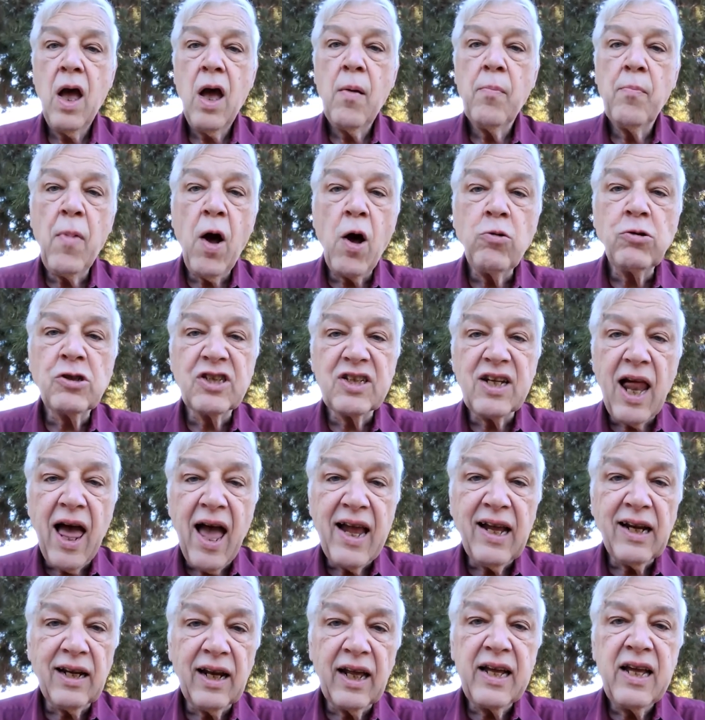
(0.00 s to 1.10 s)
Most
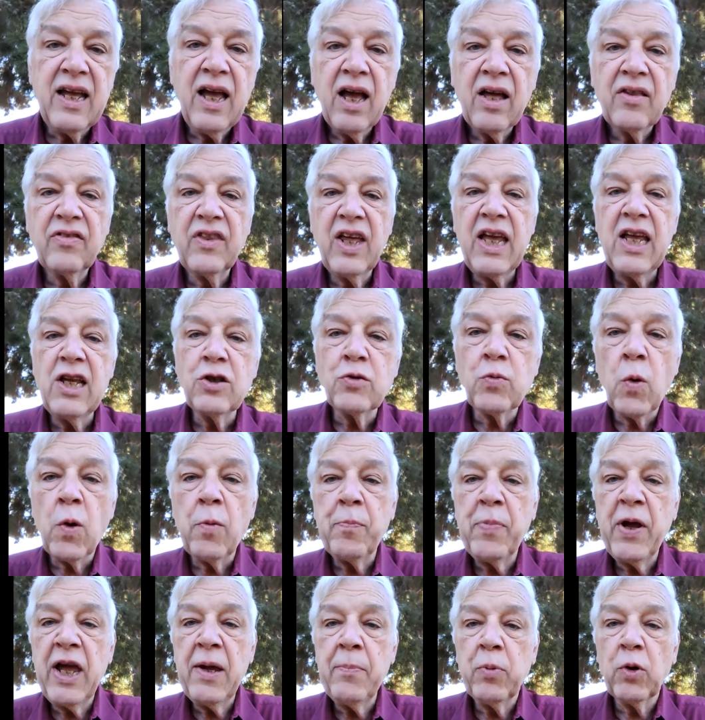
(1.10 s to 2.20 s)
likely, these were
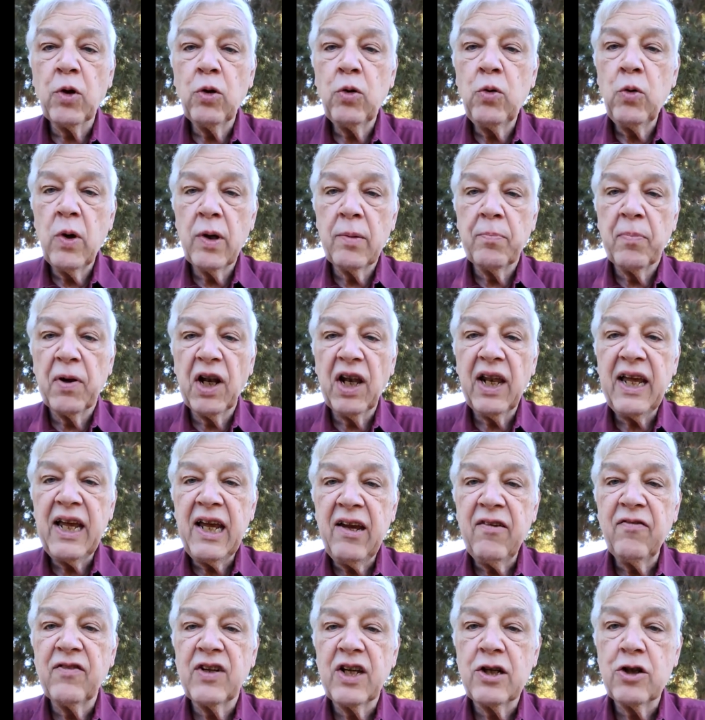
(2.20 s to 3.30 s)
people who had
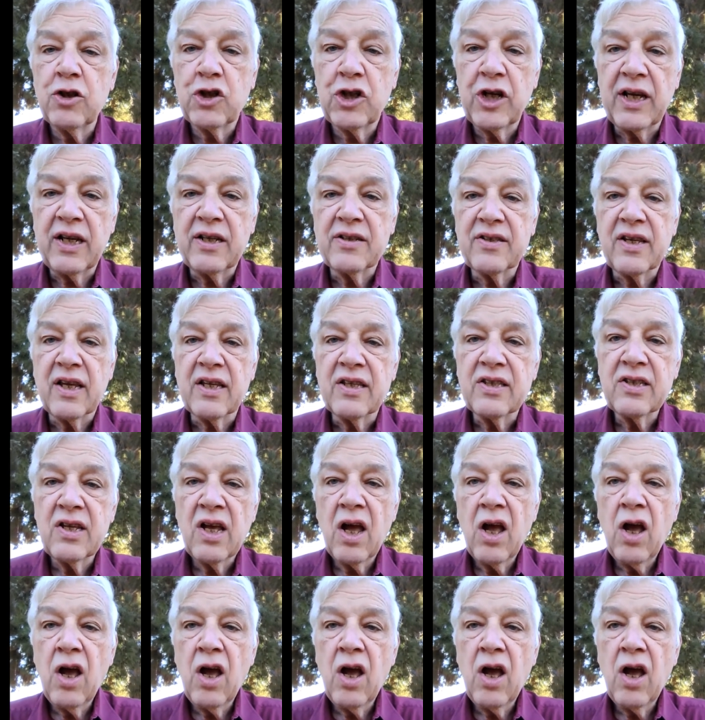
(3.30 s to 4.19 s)
believed in Jesus